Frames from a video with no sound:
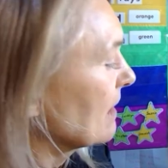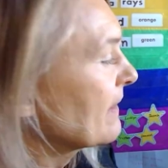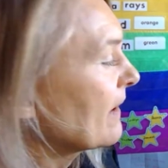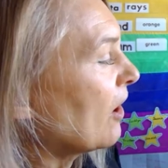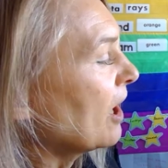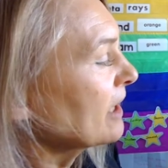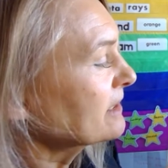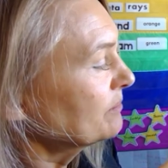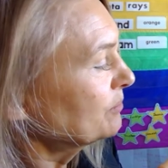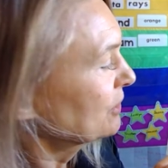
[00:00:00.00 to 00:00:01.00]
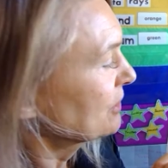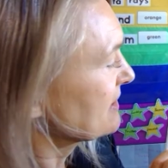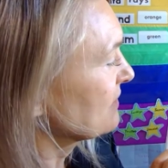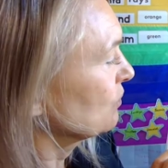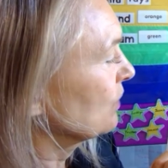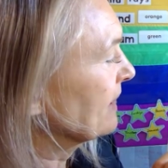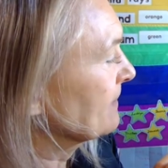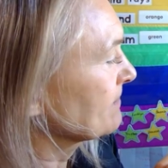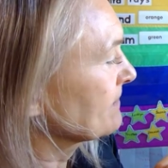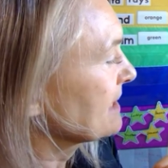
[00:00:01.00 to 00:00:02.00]
The octopus
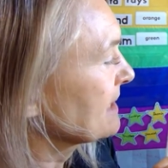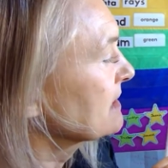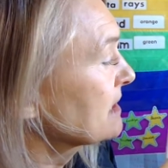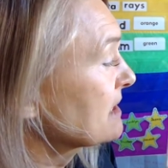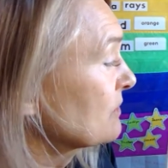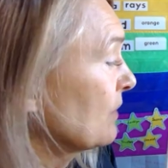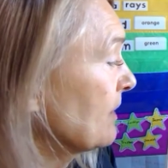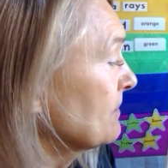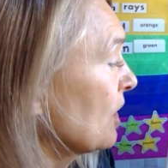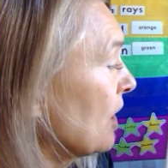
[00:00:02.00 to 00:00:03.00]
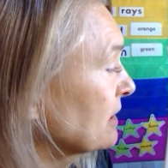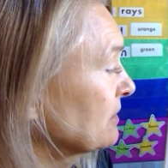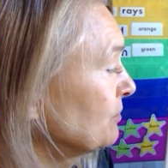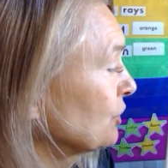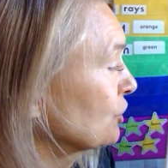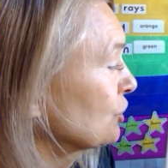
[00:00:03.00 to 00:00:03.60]
swims. To swim, the octopus